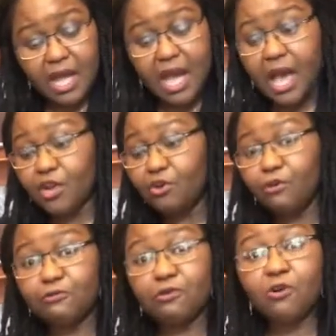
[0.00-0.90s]
and
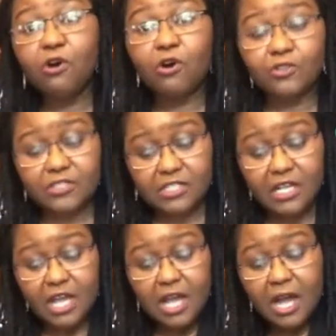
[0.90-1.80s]
of course
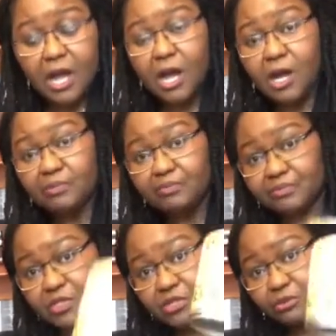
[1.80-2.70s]

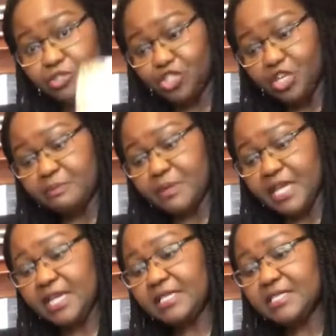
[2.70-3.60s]
some
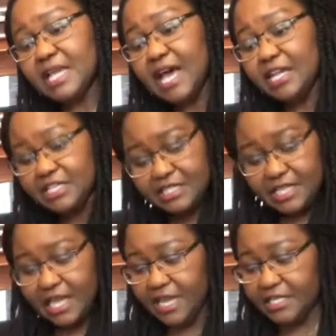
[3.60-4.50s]
chickpeas, and in the
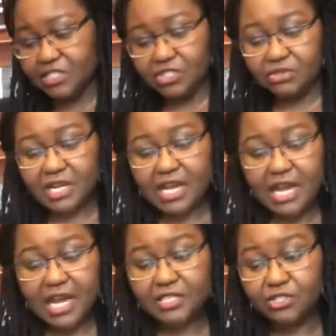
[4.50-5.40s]
end you can
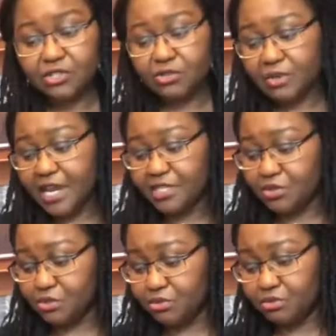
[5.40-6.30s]
add your rice
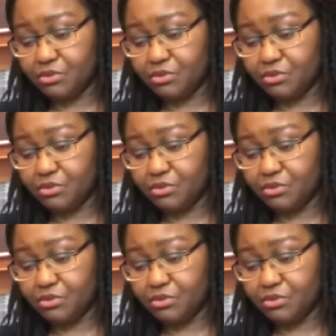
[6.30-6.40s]
noodles.